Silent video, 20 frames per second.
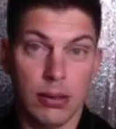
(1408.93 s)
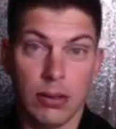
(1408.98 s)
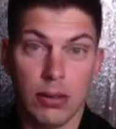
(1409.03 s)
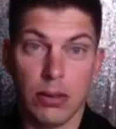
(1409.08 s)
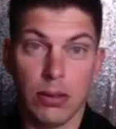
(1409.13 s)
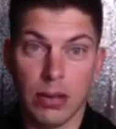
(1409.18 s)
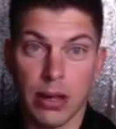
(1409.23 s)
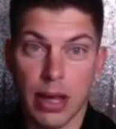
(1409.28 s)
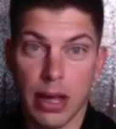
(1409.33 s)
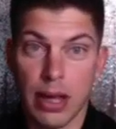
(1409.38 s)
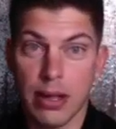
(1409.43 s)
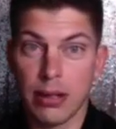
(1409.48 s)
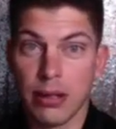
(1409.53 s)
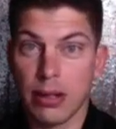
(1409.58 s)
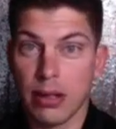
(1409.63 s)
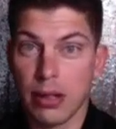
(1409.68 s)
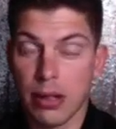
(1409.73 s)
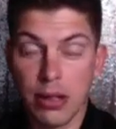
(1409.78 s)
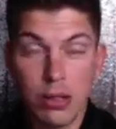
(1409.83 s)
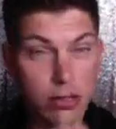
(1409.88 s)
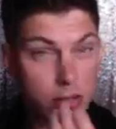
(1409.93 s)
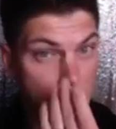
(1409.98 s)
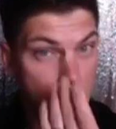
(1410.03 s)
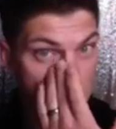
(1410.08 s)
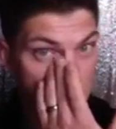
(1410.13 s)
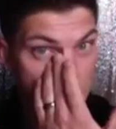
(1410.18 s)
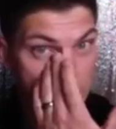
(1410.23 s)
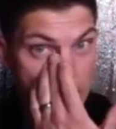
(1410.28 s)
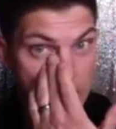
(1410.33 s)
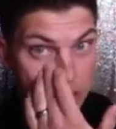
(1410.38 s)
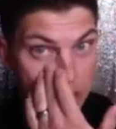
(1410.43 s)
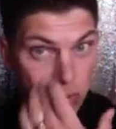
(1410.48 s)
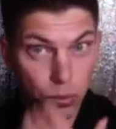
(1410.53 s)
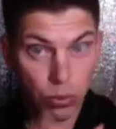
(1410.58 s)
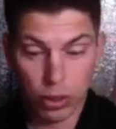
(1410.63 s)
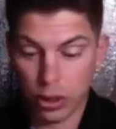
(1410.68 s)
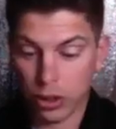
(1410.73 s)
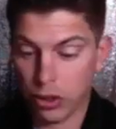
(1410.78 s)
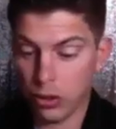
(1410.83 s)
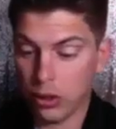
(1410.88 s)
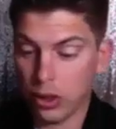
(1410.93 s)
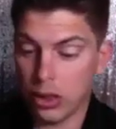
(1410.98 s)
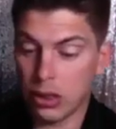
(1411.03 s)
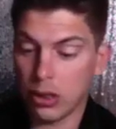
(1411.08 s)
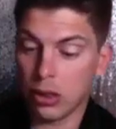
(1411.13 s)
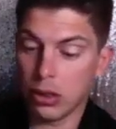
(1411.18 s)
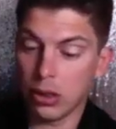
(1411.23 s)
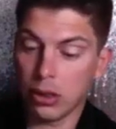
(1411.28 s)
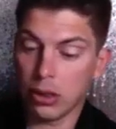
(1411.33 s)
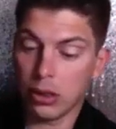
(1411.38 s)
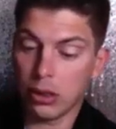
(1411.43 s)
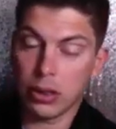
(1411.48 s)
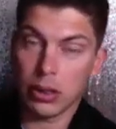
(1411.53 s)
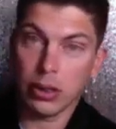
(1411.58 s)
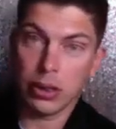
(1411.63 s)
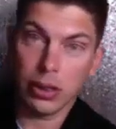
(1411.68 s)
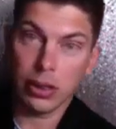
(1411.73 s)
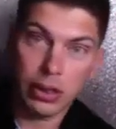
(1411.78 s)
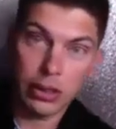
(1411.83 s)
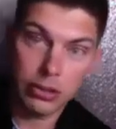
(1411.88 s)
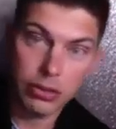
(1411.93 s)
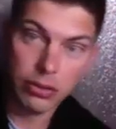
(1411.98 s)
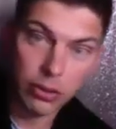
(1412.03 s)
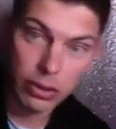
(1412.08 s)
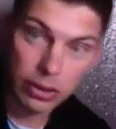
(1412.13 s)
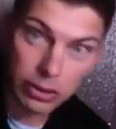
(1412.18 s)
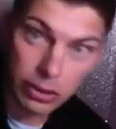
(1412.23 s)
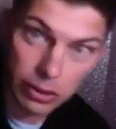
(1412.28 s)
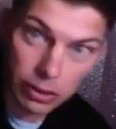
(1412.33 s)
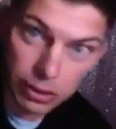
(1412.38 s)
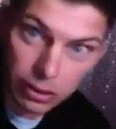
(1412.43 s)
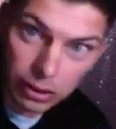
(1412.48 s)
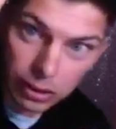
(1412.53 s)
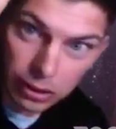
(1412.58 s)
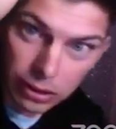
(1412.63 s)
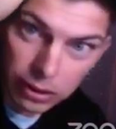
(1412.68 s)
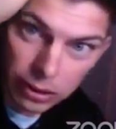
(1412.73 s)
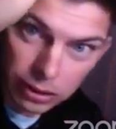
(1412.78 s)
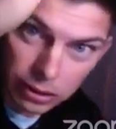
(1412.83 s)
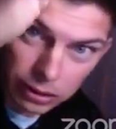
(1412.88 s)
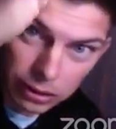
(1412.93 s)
Okay, so that's where you need to look, and it's going to look,